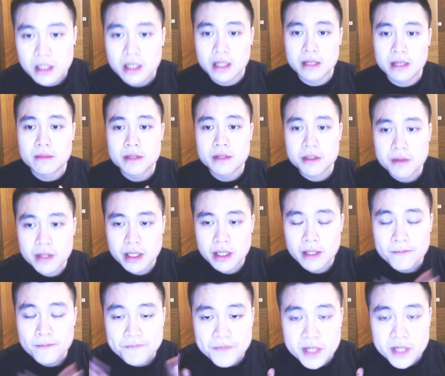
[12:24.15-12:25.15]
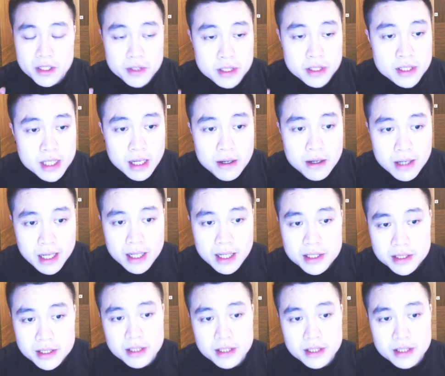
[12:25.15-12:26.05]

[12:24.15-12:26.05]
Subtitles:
And number three, to sell cash